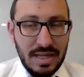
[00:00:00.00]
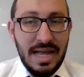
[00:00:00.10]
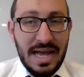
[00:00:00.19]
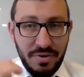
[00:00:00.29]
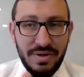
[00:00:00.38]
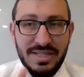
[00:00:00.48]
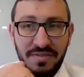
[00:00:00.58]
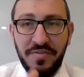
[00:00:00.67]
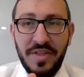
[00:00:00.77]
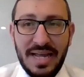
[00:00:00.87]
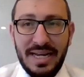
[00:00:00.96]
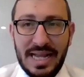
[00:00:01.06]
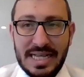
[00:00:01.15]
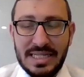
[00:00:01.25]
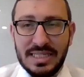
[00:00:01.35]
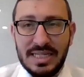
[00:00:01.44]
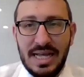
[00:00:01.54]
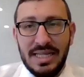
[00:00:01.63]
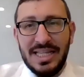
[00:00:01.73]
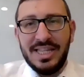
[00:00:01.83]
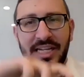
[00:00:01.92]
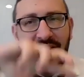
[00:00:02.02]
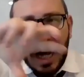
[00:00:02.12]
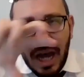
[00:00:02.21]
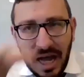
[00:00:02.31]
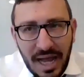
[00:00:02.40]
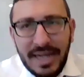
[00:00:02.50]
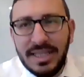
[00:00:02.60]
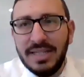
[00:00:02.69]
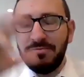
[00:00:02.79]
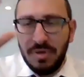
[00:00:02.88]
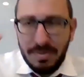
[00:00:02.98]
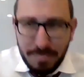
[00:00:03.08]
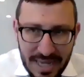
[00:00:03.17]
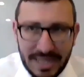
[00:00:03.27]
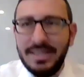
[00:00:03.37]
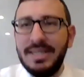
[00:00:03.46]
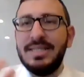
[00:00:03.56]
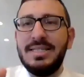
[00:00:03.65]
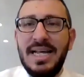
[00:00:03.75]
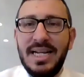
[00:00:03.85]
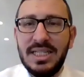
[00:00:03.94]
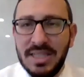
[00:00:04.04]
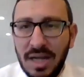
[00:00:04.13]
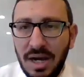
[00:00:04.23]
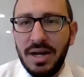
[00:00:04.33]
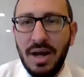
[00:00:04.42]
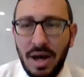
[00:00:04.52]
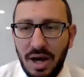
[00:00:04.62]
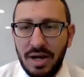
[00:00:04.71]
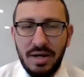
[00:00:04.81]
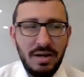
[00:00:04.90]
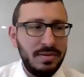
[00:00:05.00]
And the reason for that is that the kind of repentance that is done on...